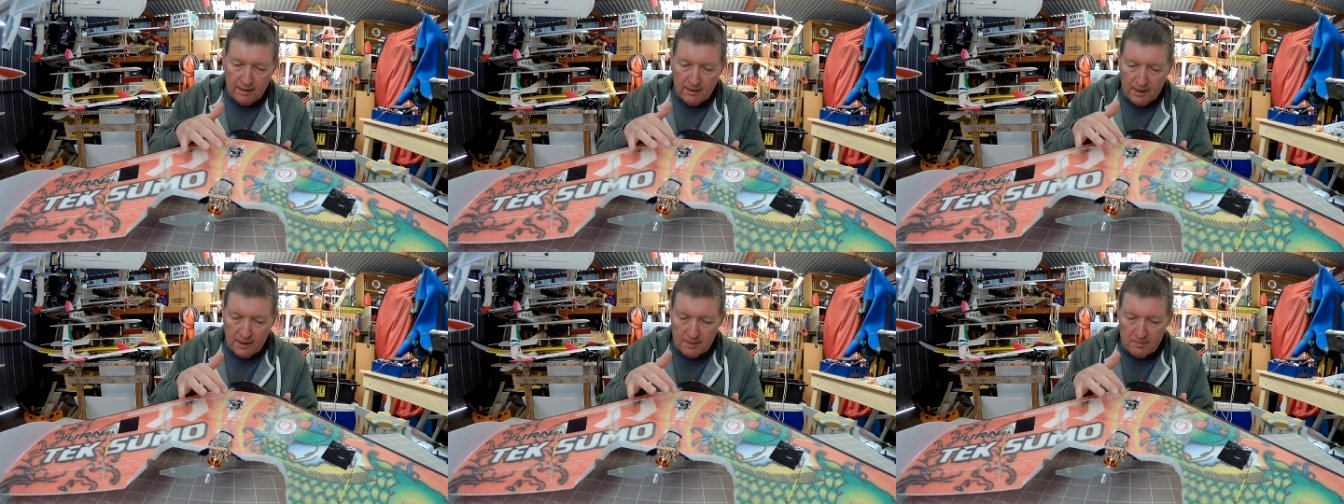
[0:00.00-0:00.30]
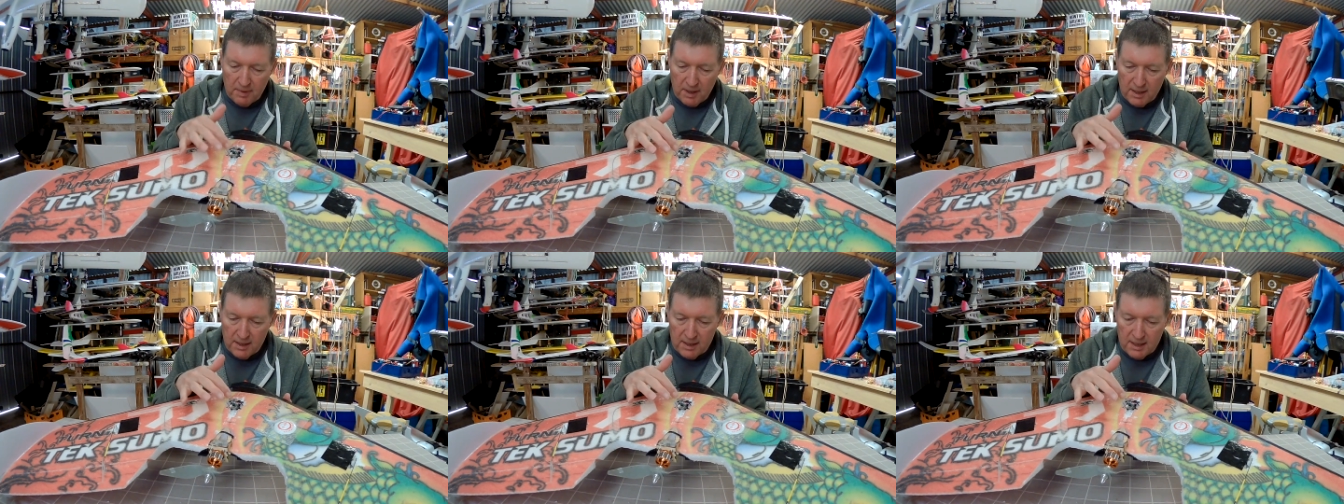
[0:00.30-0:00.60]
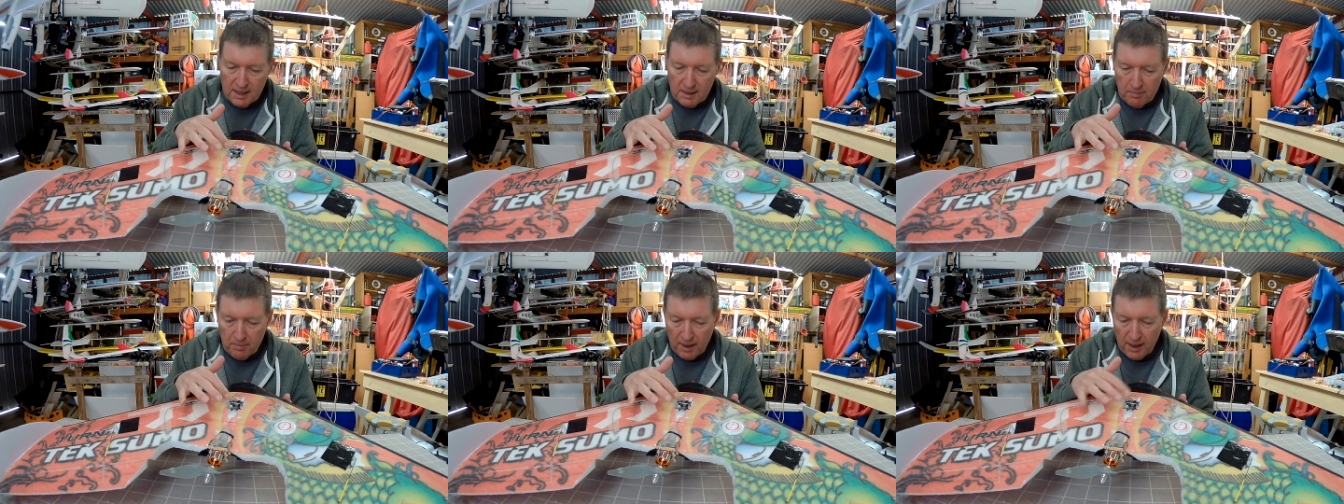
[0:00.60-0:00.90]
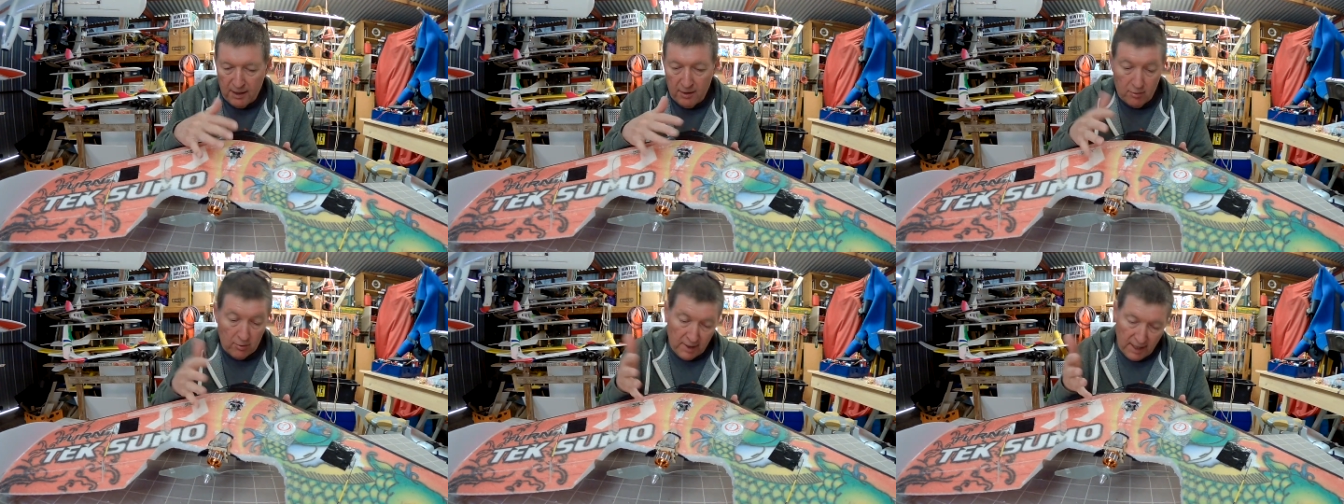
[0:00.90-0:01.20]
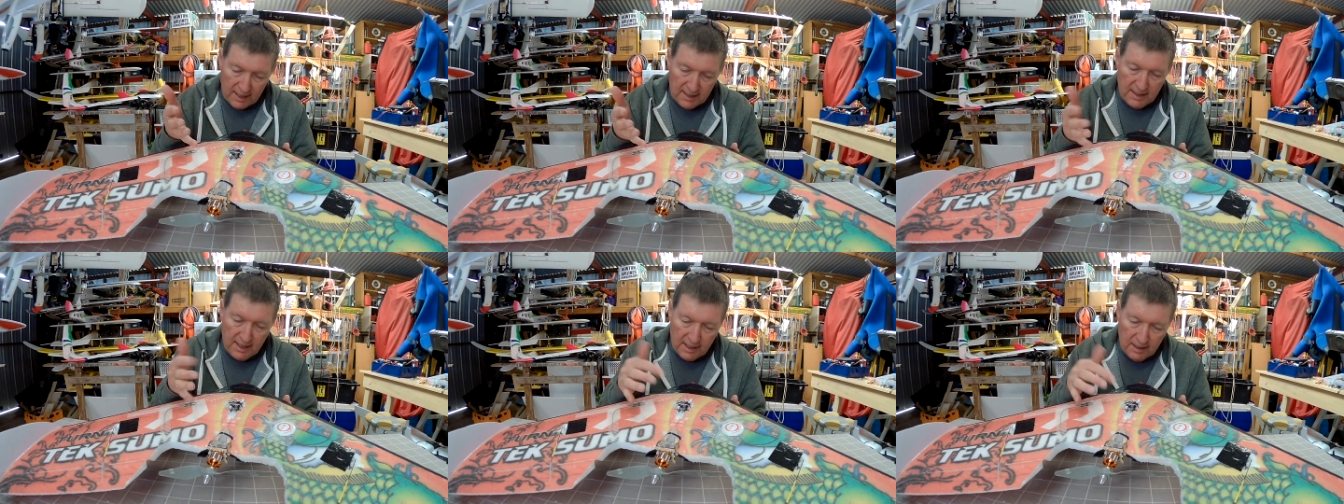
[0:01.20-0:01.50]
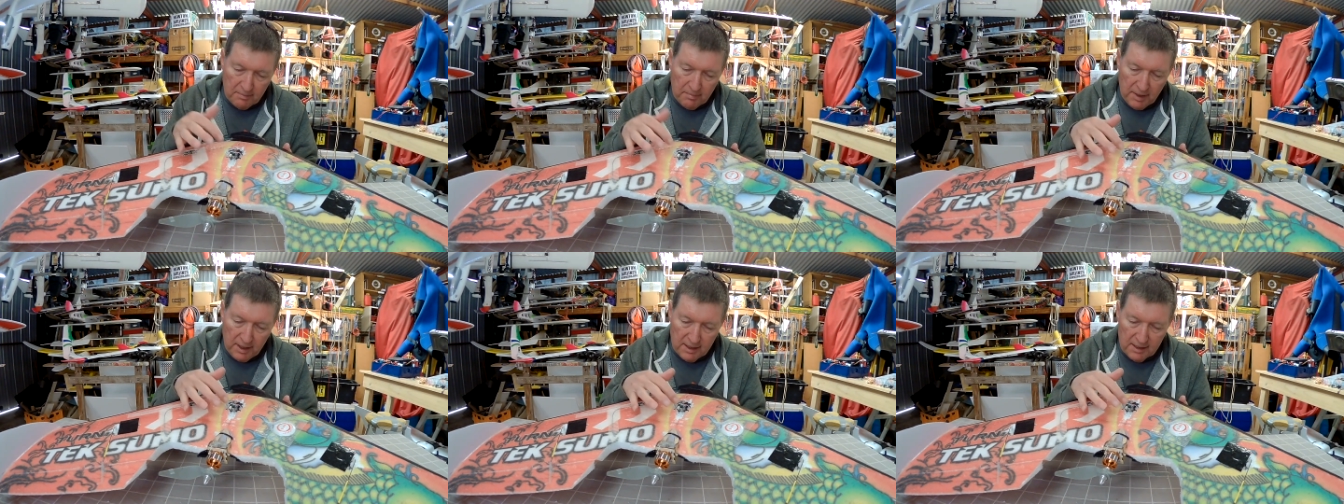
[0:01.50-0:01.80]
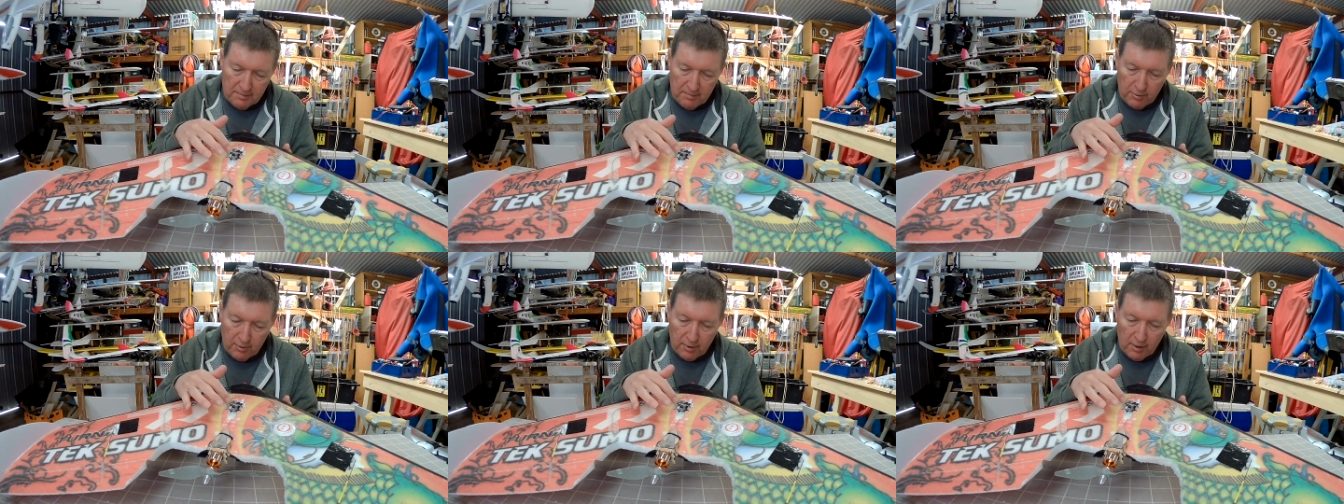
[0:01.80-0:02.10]
it's been depinned or it hasn't had the
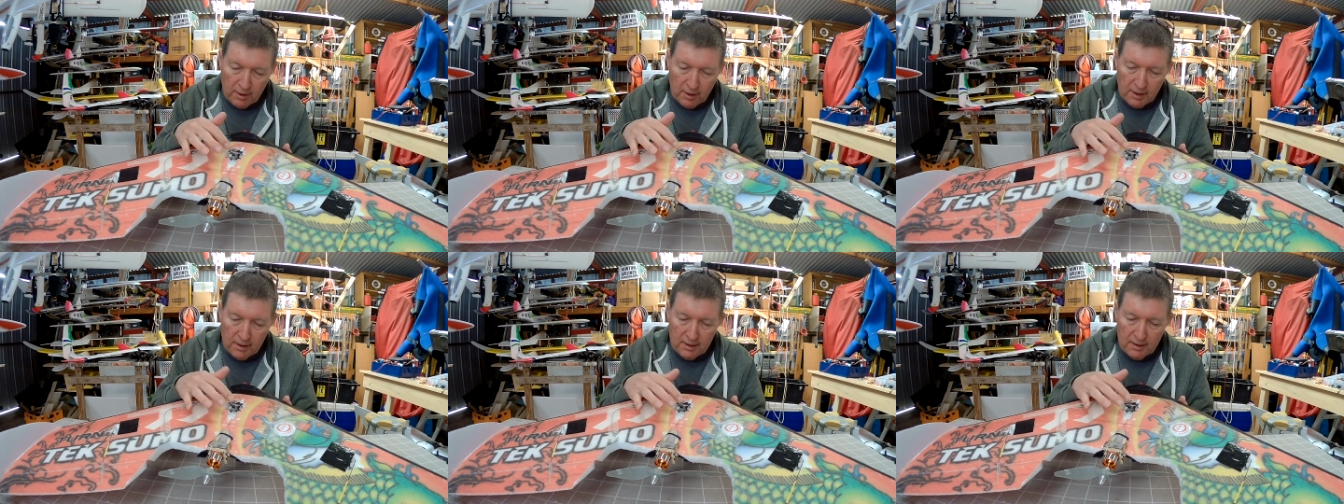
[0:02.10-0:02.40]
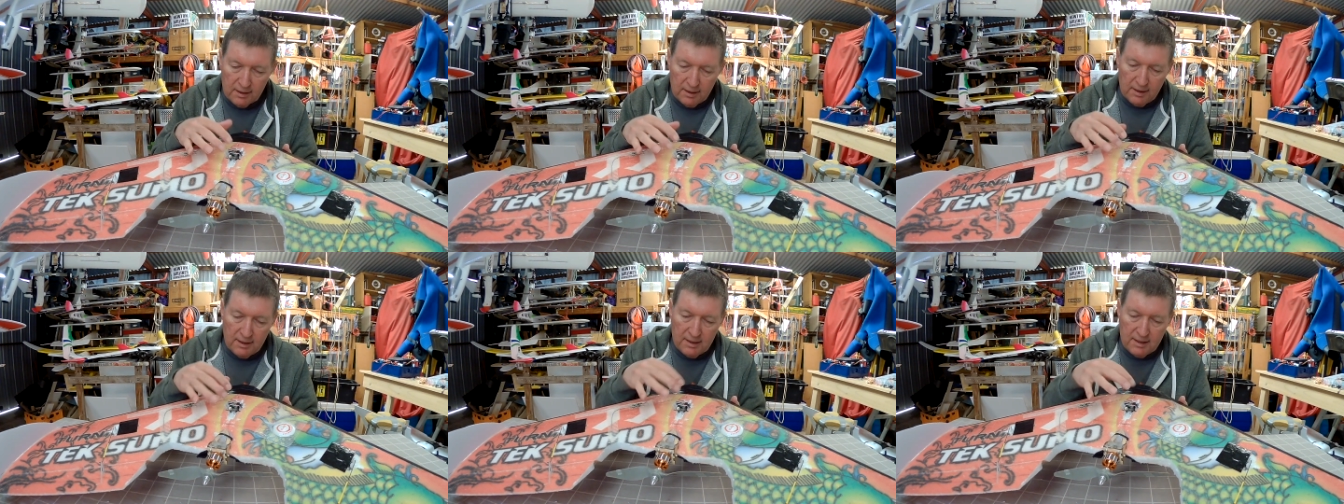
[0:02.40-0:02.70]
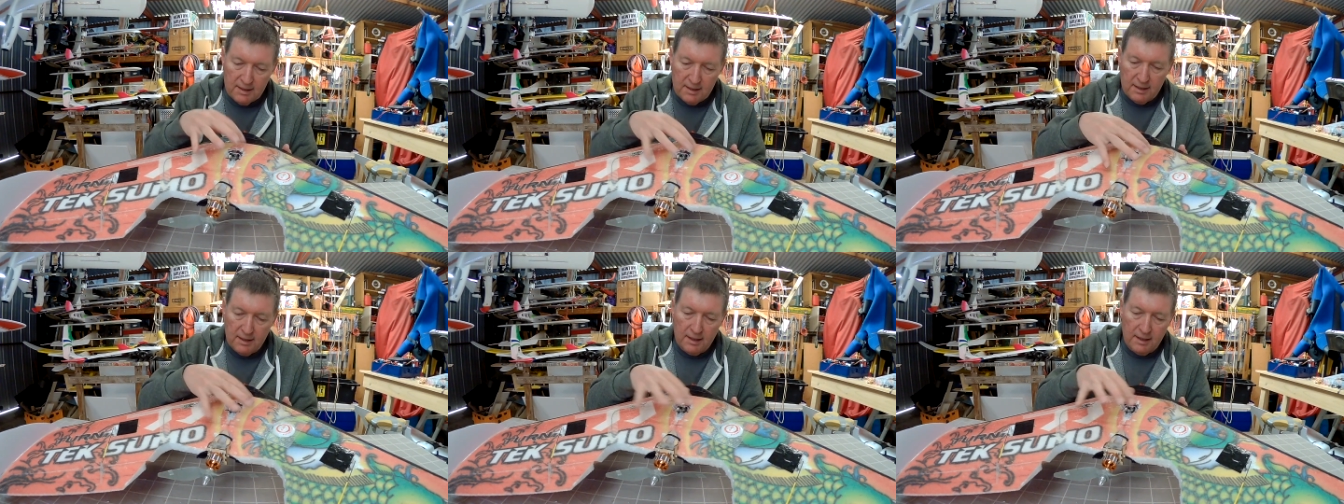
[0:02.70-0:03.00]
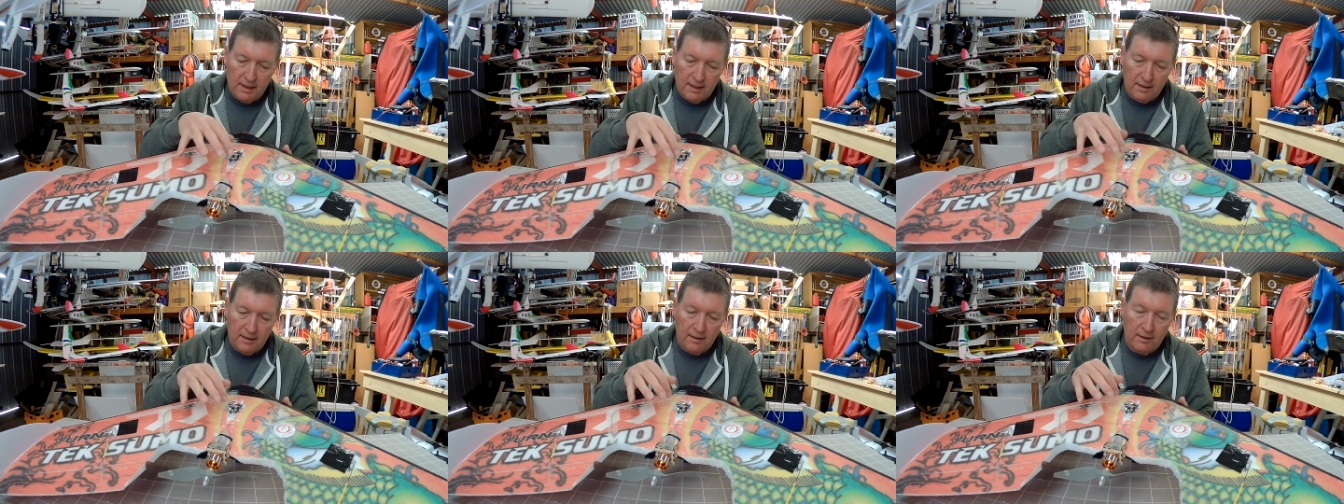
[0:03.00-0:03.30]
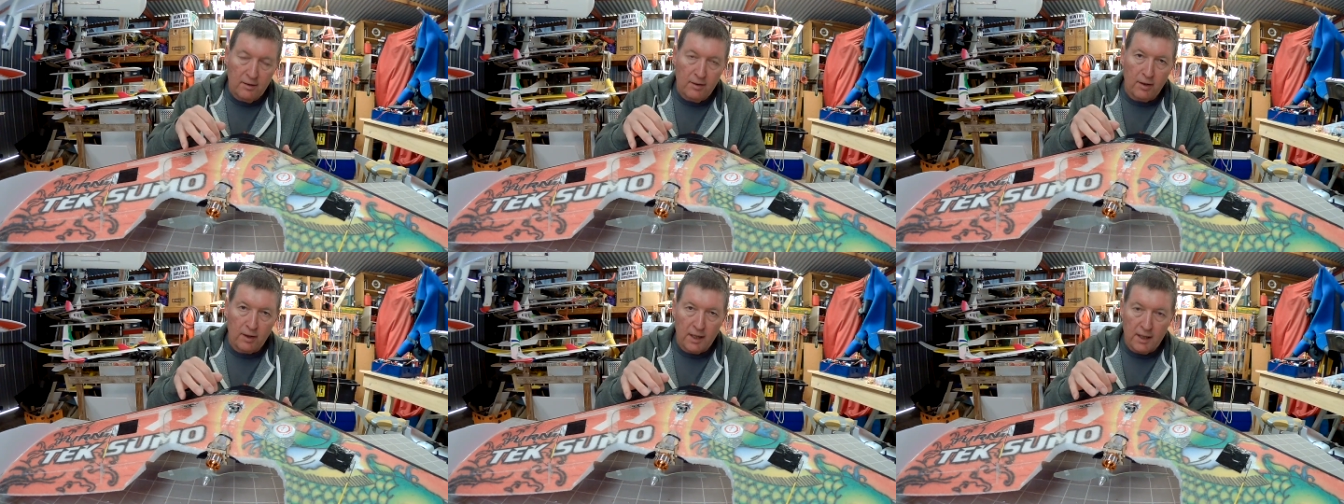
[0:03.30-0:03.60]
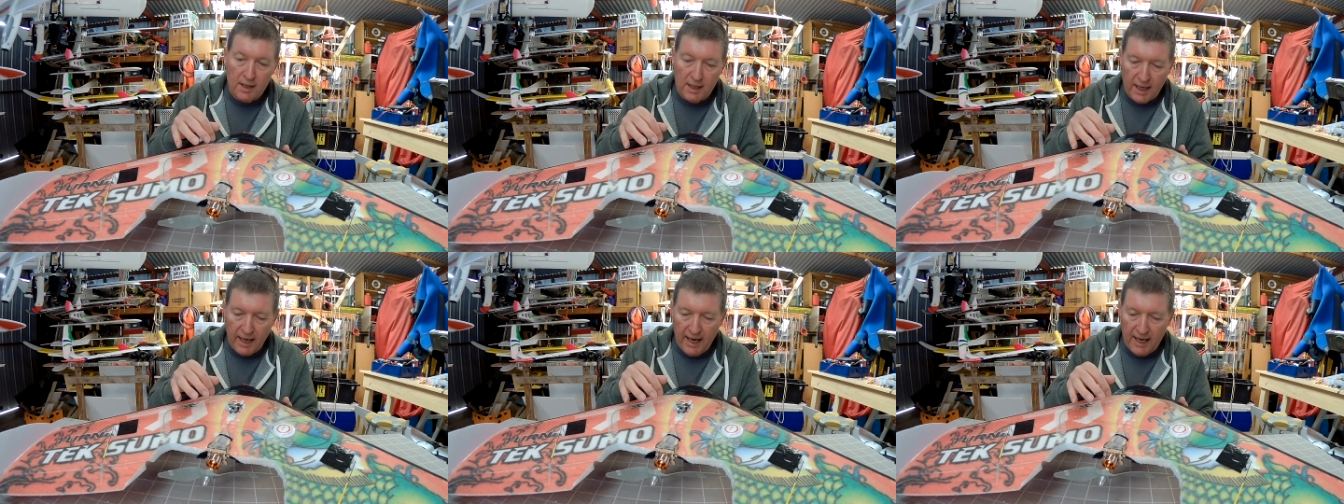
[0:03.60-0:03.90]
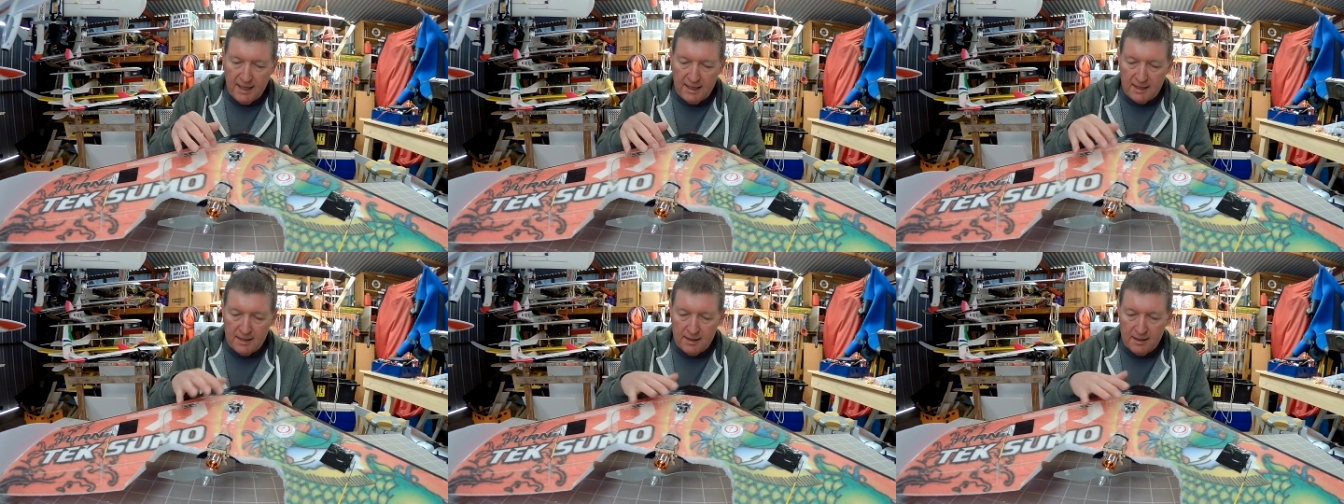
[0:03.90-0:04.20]
pins put on it, it's uh, not in the
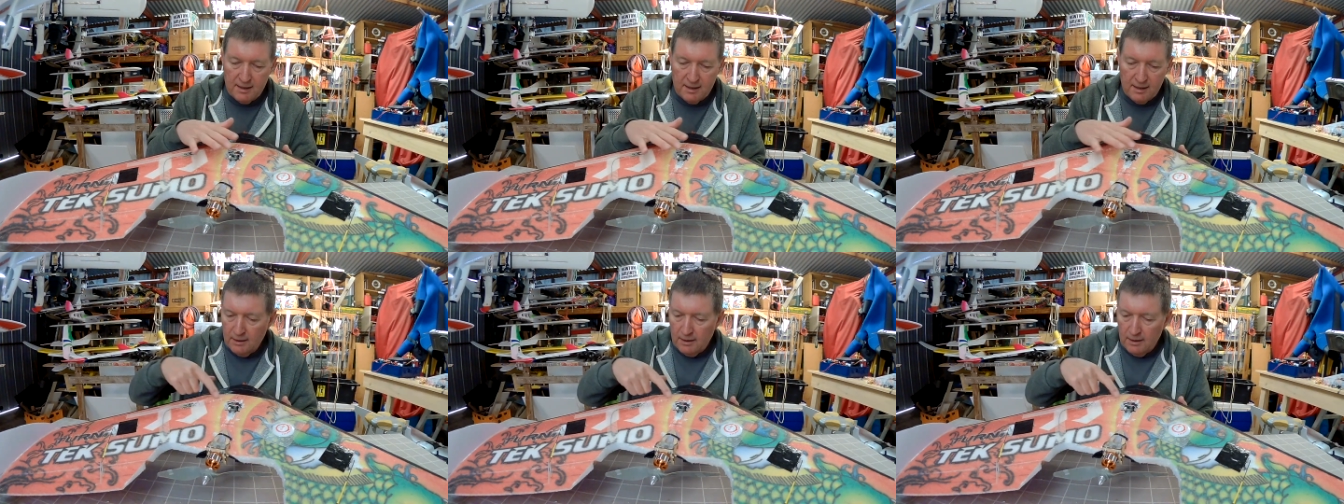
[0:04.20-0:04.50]
case.